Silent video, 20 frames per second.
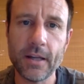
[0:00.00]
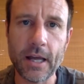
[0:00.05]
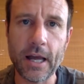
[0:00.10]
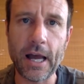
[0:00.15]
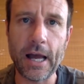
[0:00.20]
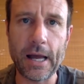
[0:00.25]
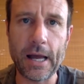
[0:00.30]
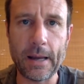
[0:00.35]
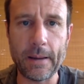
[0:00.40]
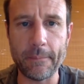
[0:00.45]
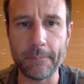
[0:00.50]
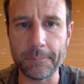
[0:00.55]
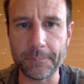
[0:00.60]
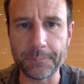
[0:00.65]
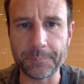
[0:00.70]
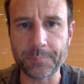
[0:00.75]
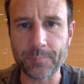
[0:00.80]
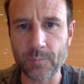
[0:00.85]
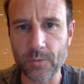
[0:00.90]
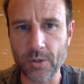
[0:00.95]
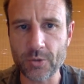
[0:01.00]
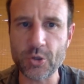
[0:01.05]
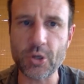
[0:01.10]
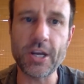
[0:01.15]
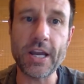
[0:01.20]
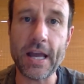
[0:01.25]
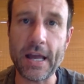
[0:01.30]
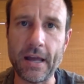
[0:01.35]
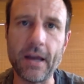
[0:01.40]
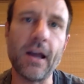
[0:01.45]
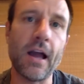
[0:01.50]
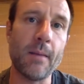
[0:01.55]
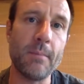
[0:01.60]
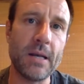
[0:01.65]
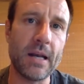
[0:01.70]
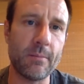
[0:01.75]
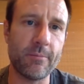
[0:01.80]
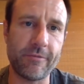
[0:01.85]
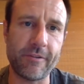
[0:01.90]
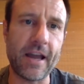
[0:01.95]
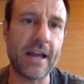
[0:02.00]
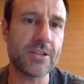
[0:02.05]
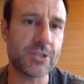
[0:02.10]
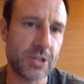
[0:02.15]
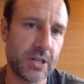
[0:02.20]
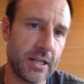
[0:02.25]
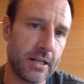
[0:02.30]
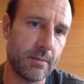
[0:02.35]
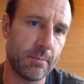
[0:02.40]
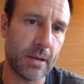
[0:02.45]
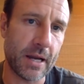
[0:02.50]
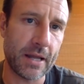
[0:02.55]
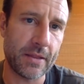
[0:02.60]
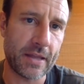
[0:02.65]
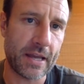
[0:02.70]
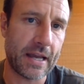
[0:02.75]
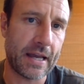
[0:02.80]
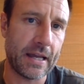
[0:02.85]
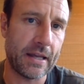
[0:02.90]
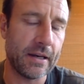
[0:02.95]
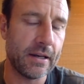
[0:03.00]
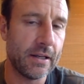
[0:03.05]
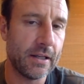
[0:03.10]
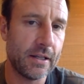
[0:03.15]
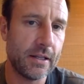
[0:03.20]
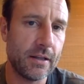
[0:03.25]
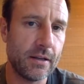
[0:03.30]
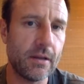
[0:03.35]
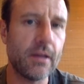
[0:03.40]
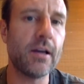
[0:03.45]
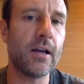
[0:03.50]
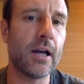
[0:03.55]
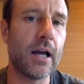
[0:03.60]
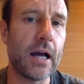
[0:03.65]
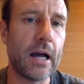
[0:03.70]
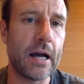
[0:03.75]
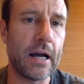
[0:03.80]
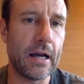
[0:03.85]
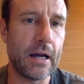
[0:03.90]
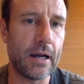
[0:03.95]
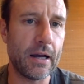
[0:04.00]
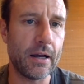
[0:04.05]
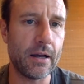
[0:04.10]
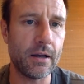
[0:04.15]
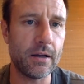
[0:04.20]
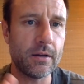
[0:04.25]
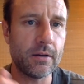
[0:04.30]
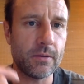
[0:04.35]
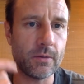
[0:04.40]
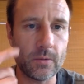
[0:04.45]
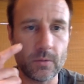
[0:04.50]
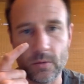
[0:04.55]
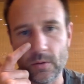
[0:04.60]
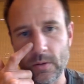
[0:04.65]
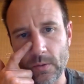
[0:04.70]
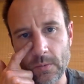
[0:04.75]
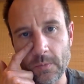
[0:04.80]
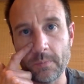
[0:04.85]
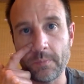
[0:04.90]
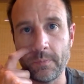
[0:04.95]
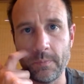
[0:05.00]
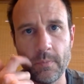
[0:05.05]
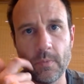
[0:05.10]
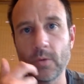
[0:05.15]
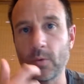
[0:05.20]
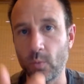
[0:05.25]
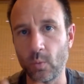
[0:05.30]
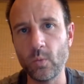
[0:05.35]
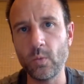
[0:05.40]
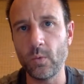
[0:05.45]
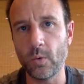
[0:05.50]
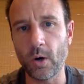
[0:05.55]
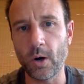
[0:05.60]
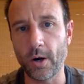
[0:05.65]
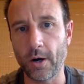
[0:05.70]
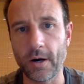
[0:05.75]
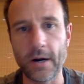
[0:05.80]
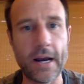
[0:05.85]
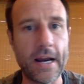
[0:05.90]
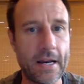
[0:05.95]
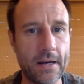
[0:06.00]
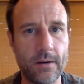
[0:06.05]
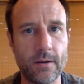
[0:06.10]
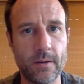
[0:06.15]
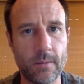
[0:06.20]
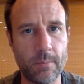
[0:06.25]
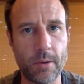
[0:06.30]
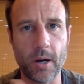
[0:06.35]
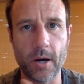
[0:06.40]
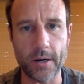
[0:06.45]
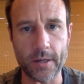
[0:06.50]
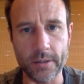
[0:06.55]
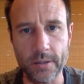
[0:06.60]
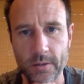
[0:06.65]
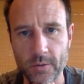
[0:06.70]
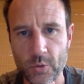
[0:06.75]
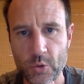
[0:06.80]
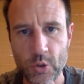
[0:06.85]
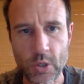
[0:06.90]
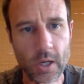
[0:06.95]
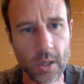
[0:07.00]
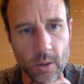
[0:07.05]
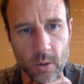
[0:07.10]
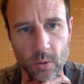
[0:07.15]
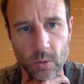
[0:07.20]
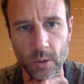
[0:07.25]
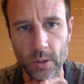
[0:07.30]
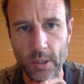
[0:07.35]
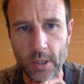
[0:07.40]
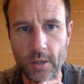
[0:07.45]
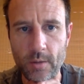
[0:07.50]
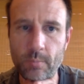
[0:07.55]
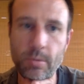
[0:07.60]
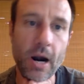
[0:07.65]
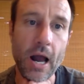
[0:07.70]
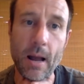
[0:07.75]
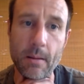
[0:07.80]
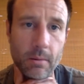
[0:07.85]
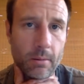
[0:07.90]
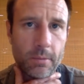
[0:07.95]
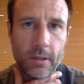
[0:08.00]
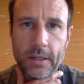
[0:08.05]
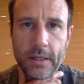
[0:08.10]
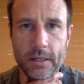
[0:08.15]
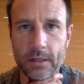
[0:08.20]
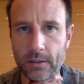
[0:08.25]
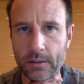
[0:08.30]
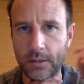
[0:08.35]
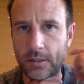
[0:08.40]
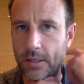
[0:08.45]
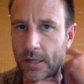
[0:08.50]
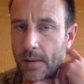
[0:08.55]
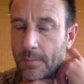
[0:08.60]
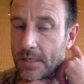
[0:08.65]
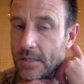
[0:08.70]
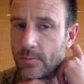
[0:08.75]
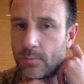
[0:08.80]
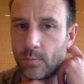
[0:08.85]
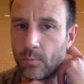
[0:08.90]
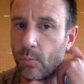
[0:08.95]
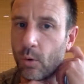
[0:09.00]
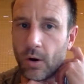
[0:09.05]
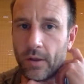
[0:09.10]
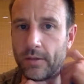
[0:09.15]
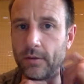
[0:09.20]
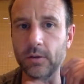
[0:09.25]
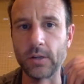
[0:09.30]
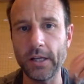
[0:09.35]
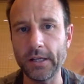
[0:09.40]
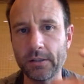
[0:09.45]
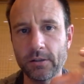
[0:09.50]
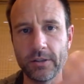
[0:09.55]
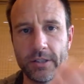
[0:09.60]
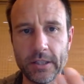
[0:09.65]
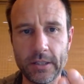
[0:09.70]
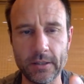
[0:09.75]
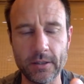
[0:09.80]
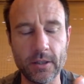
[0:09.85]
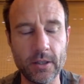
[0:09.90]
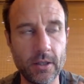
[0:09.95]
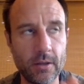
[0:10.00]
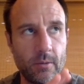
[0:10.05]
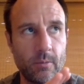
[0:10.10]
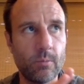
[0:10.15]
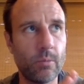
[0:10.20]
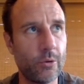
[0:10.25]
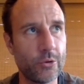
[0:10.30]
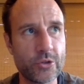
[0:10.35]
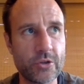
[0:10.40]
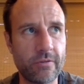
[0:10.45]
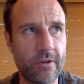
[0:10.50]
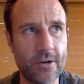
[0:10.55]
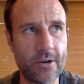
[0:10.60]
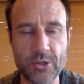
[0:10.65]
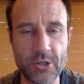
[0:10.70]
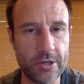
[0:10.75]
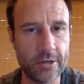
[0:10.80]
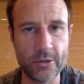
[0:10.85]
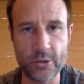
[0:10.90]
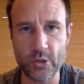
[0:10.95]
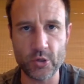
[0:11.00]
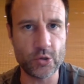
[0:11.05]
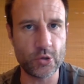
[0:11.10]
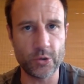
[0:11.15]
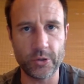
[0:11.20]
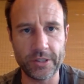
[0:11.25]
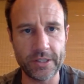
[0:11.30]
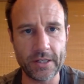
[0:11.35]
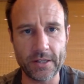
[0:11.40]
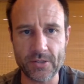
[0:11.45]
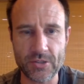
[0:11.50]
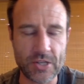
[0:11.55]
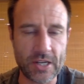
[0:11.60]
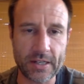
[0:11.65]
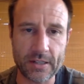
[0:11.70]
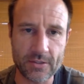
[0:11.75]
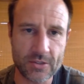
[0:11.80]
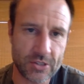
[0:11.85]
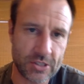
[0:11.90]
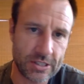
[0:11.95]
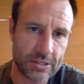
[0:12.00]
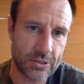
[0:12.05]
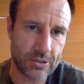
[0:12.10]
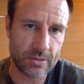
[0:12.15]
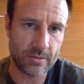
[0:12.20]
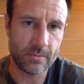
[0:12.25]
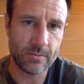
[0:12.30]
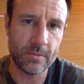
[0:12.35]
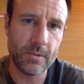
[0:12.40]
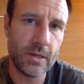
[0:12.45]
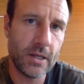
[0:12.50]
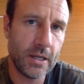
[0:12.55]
So yeah, I mean, I'm fascinated by that, her and the park. So probably, I mean, more than likely, most of our series usually get a second season.